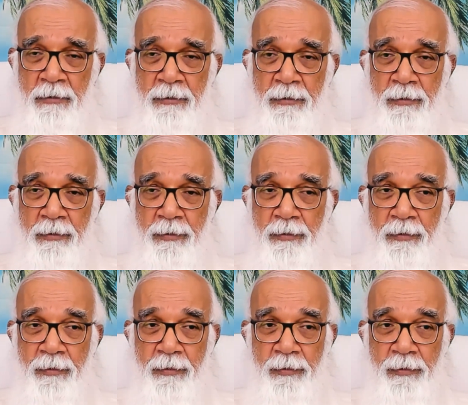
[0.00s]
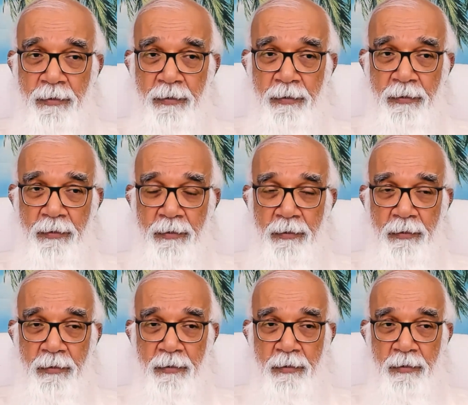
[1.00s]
[no speech]